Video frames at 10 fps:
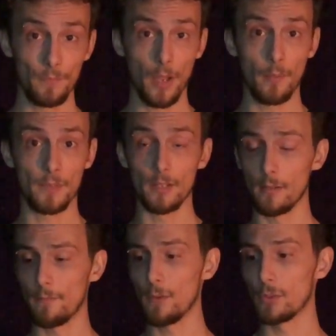
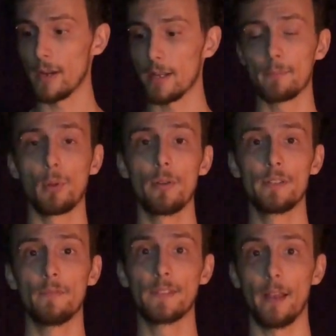to filter out
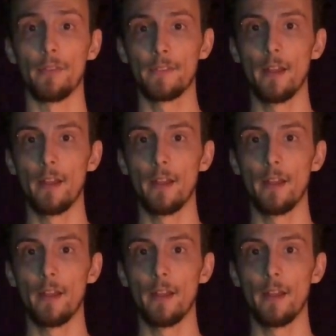plosive sounds.